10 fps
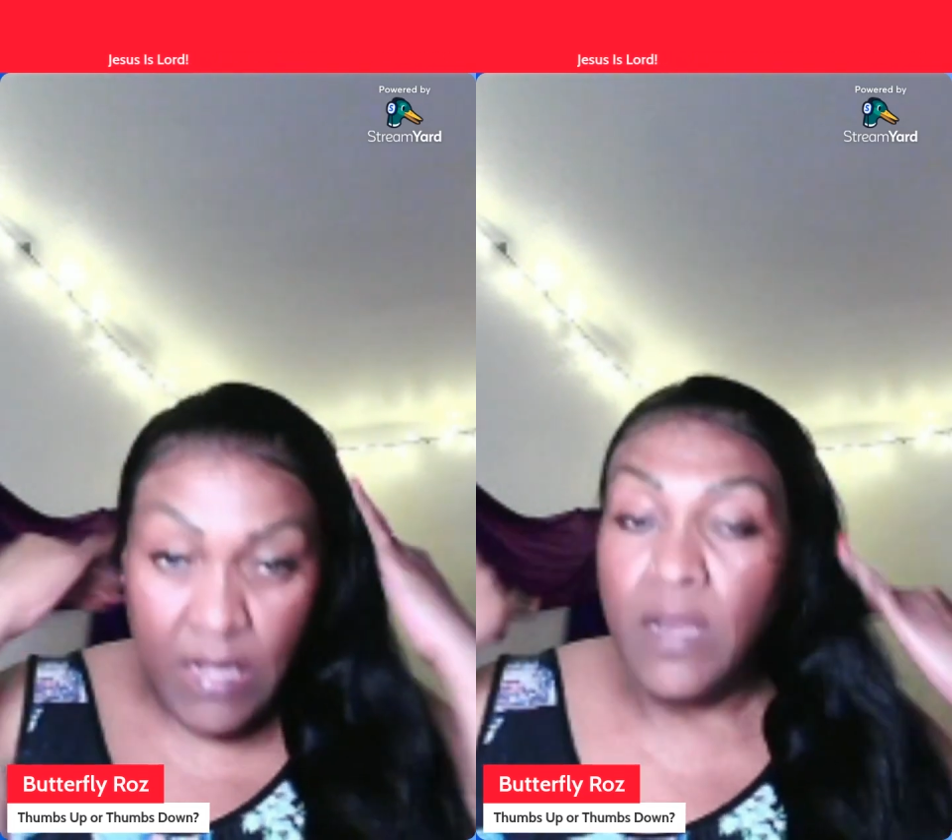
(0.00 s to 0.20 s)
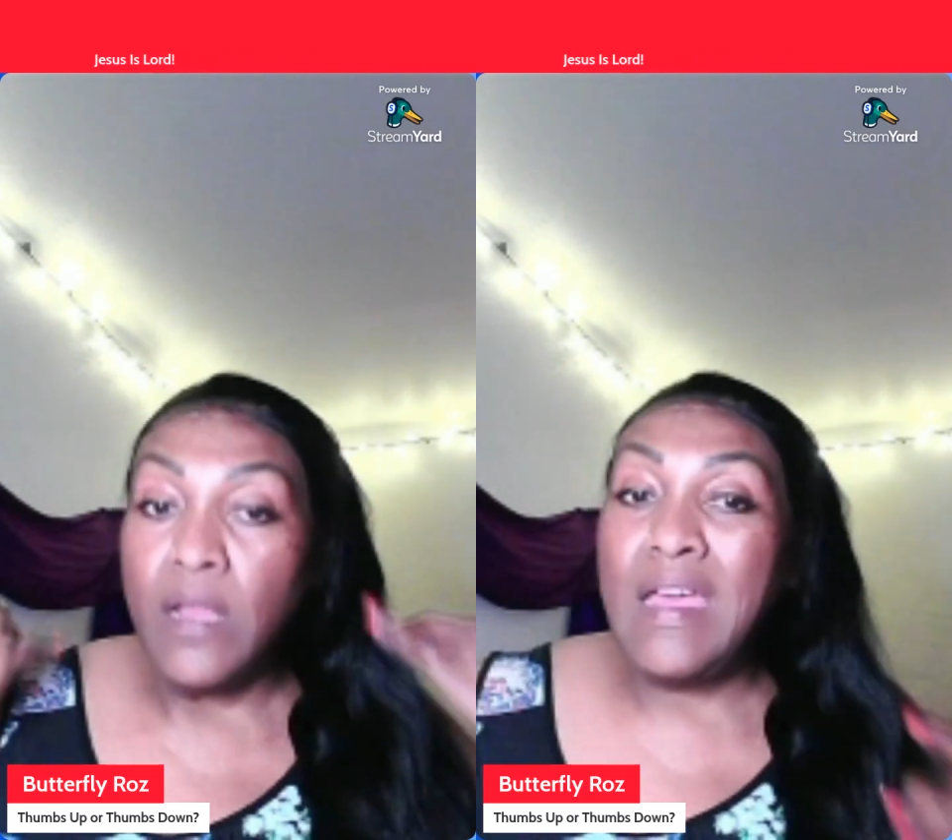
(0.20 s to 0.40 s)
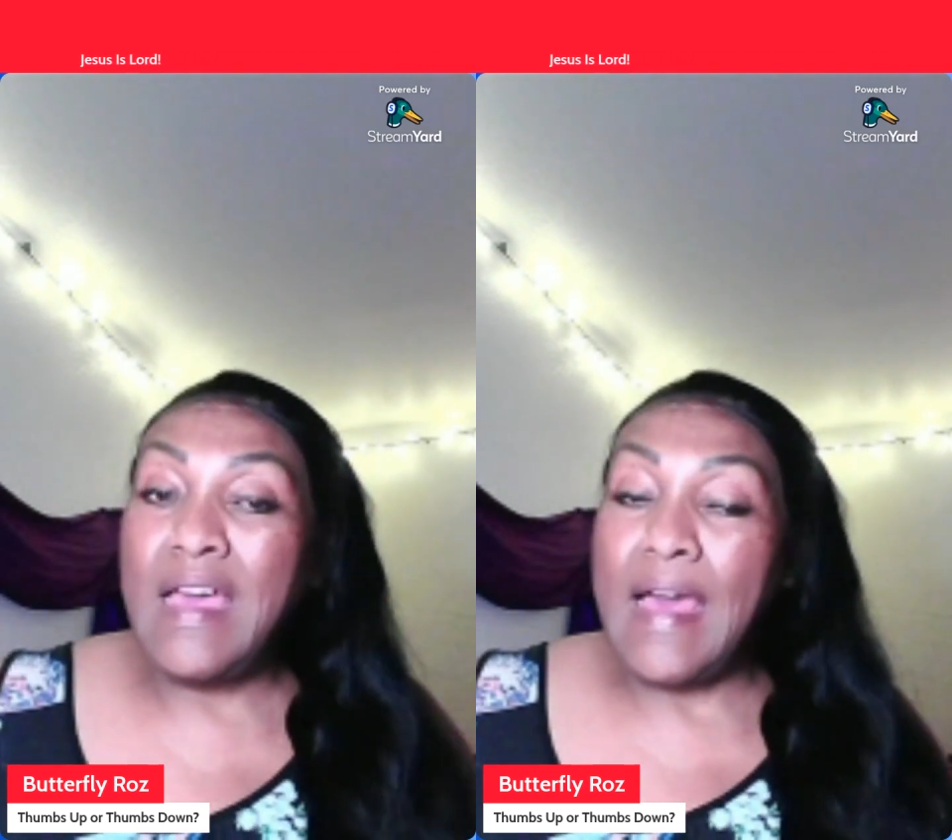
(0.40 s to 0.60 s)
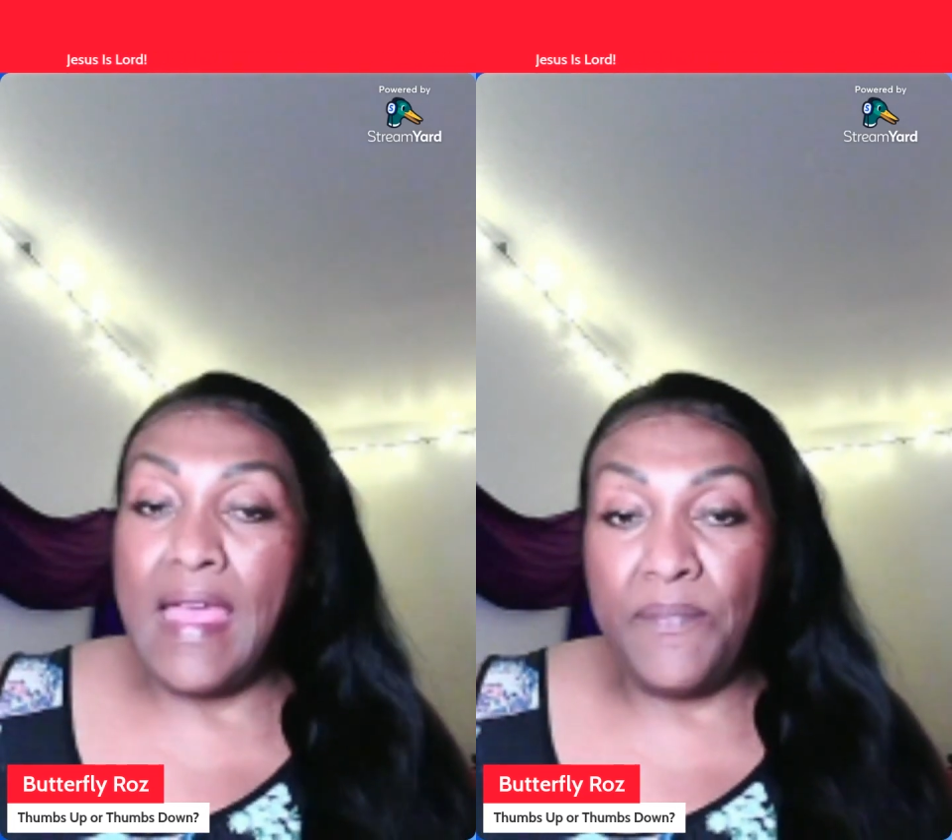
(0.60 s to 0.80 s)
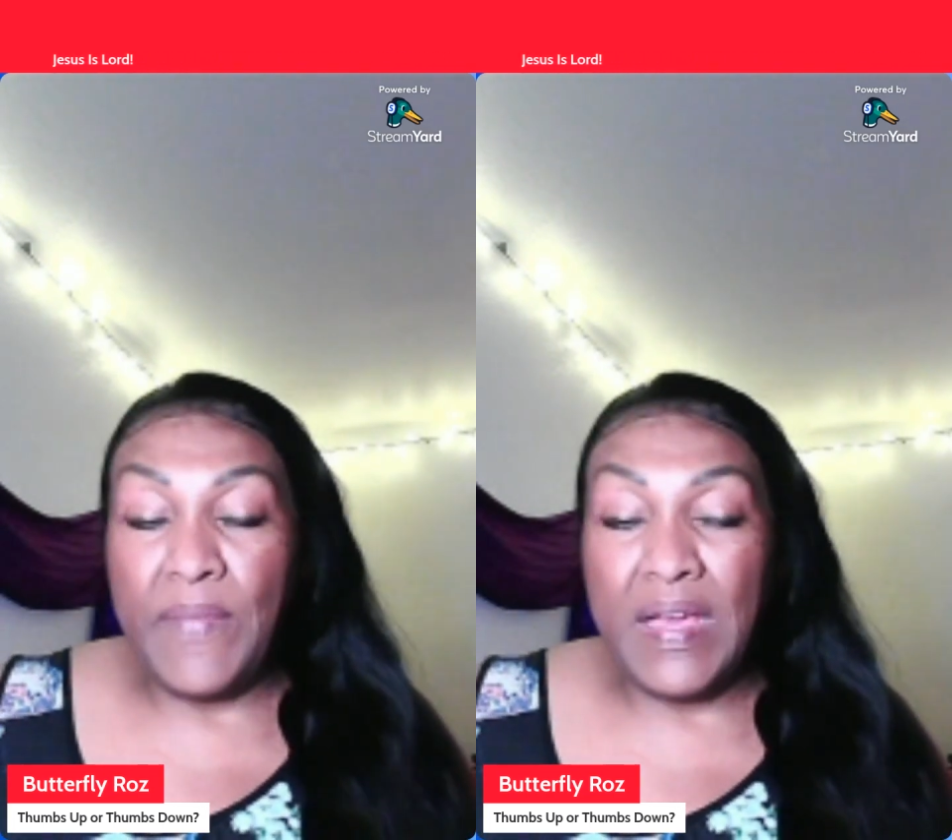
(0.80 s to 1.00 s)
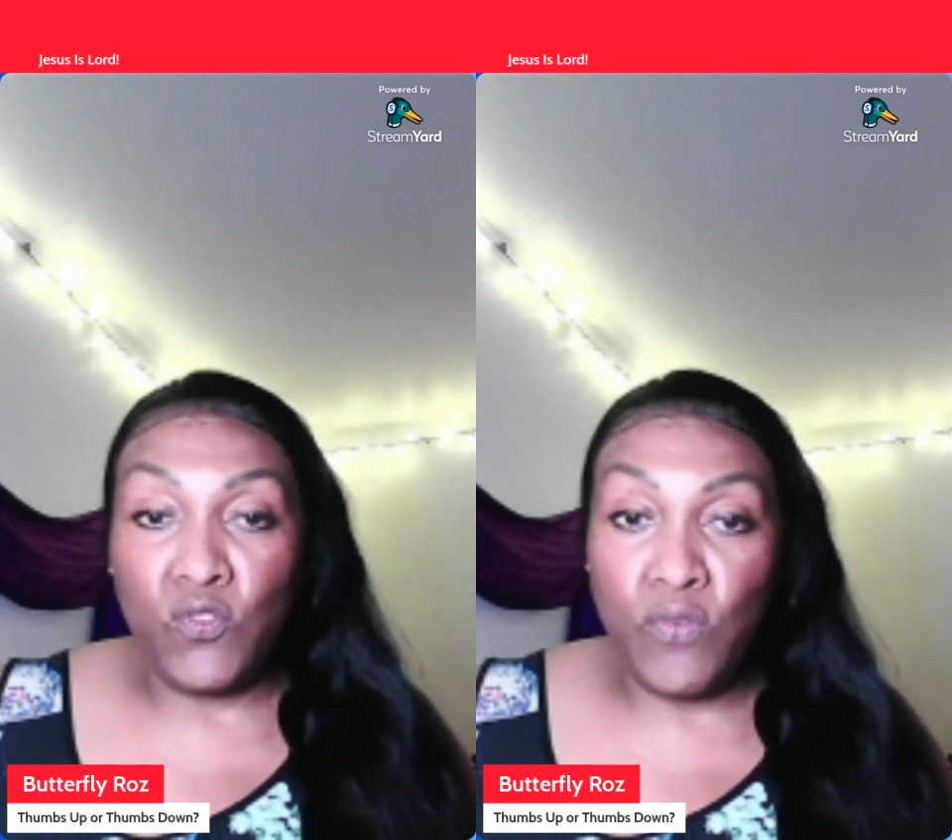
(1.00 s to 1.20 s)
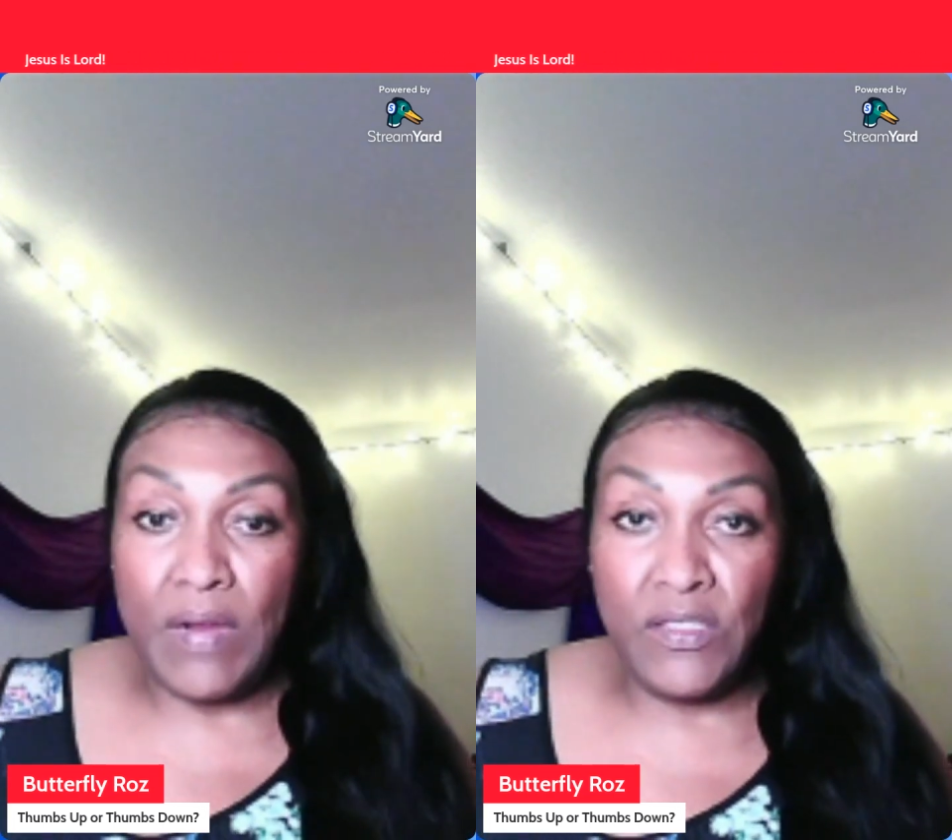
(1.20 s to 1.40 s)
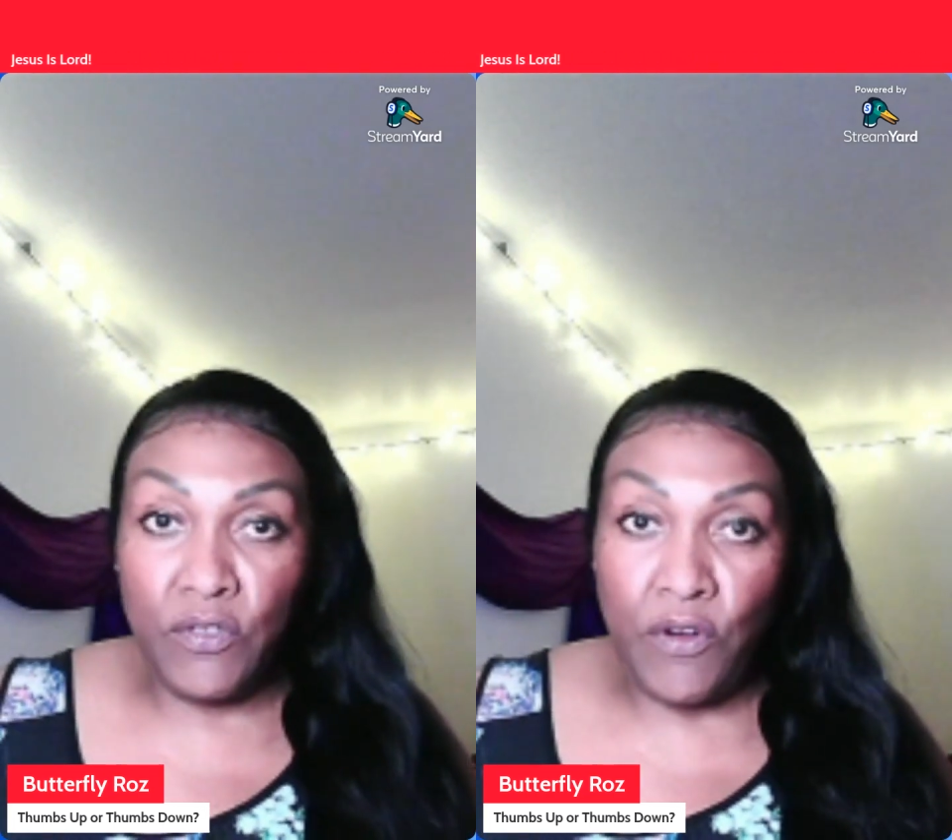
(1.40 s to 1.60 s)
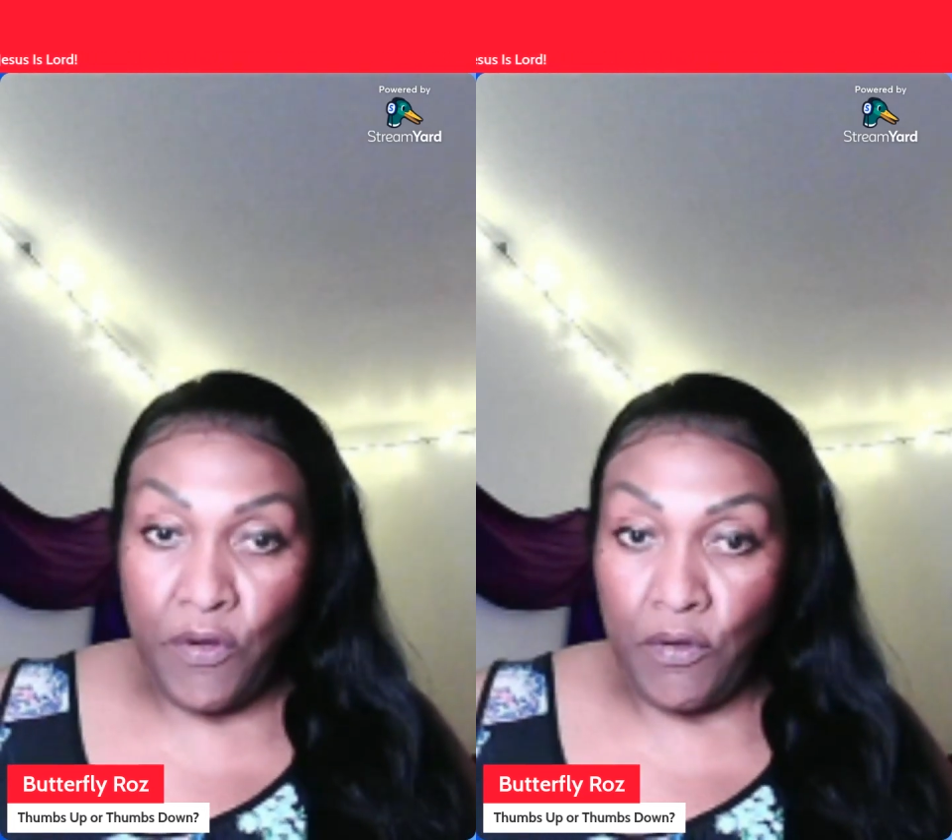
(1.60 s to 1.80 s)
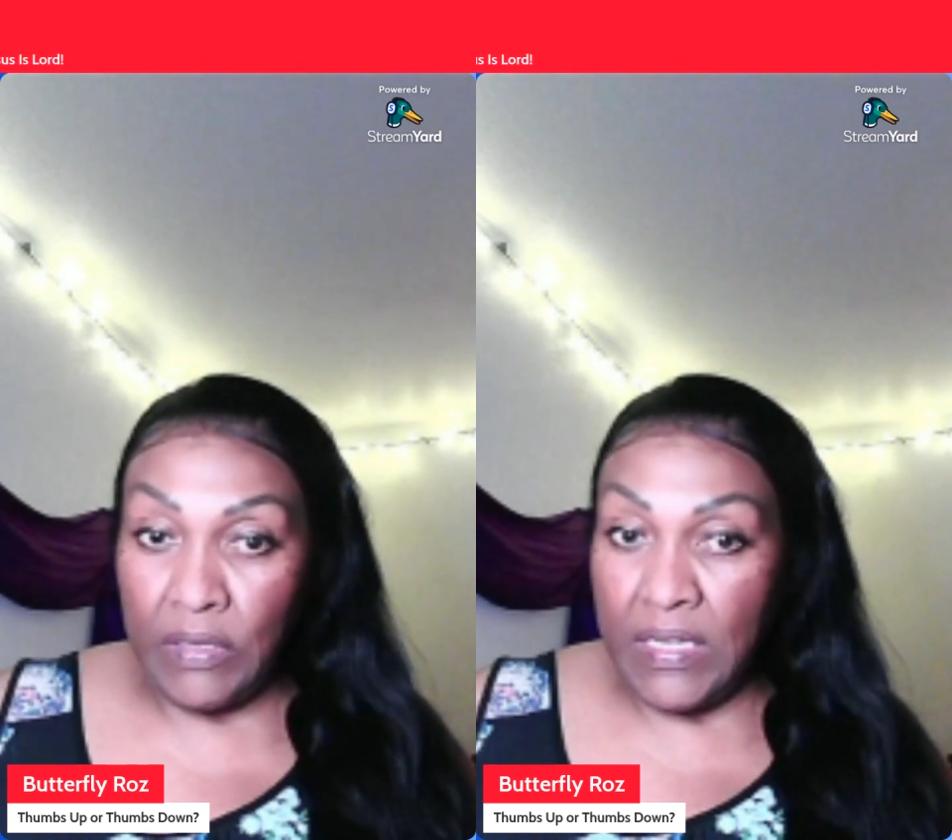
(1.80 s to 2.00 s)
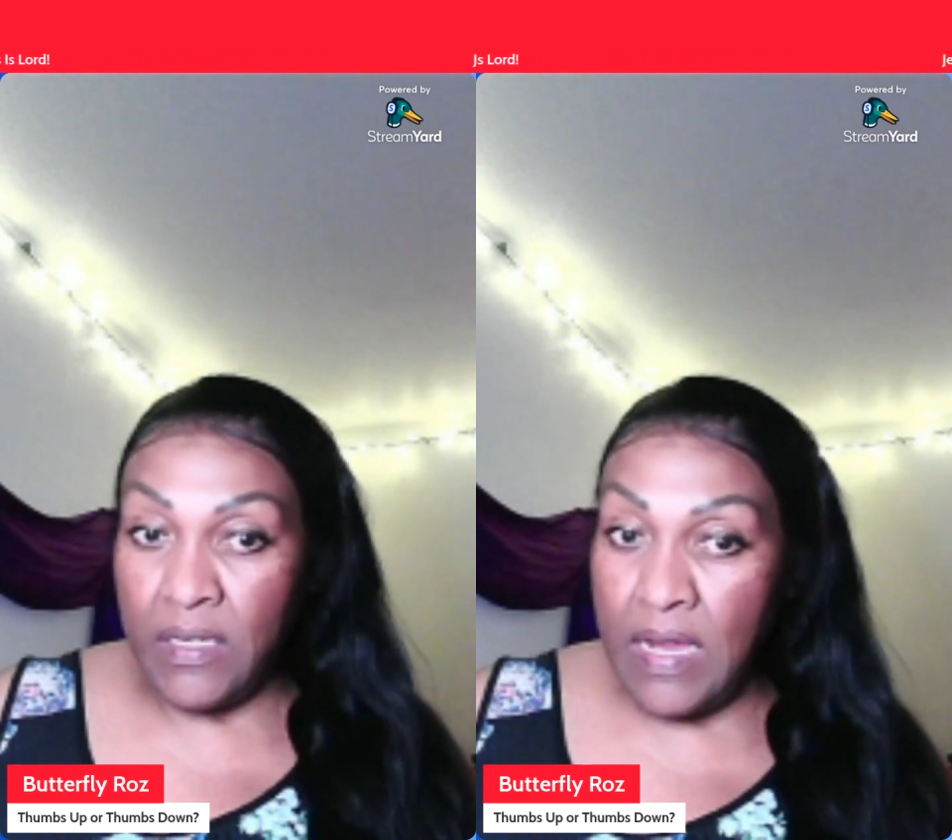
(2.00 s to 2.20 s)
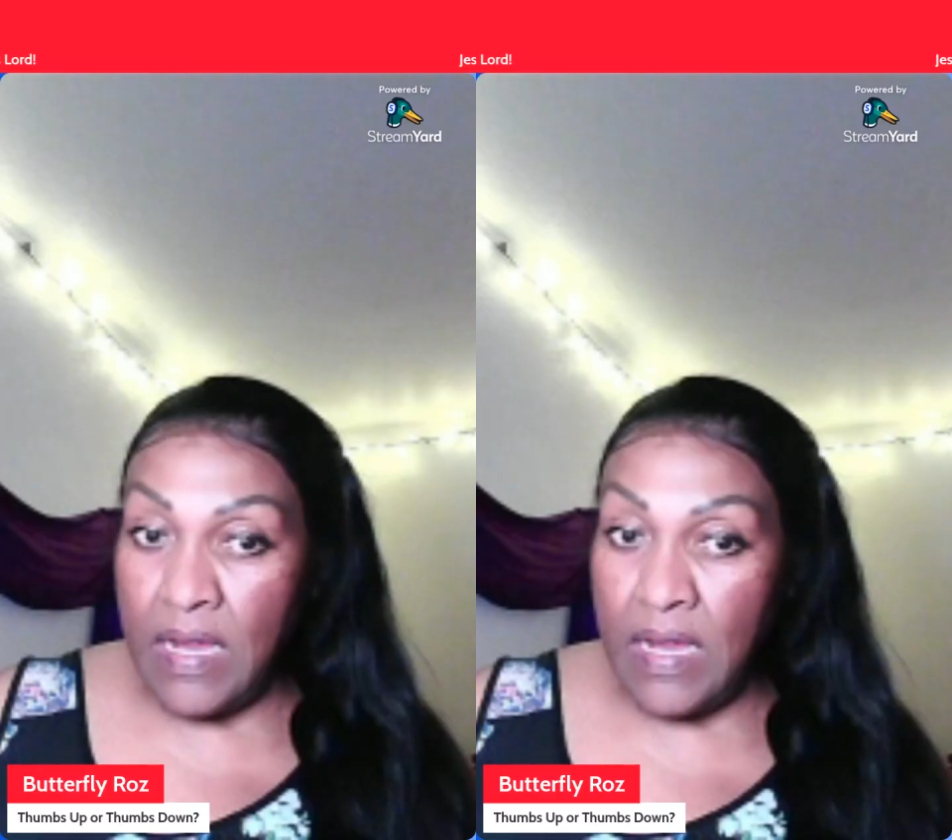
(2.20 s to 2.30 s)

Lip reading: I have not tried to curl it yet,